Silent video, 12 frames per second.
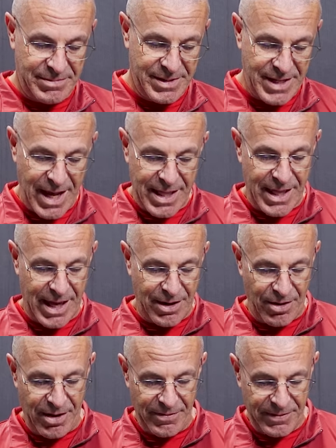Take that
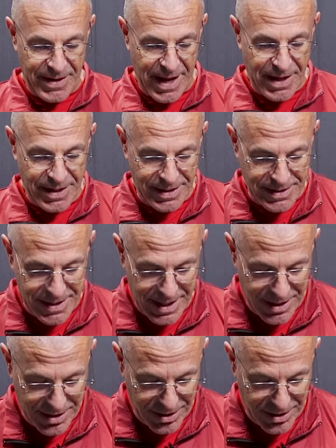off. Now you can see it